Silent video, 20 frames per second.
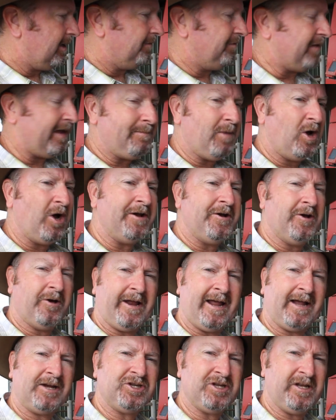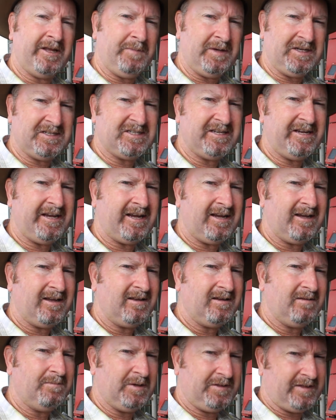they might not actually be sick,
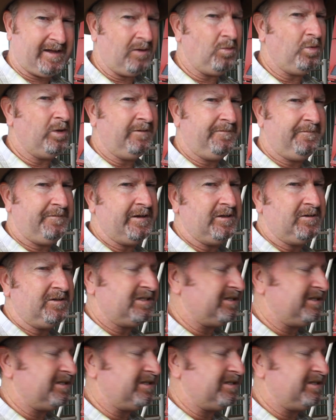but they will feel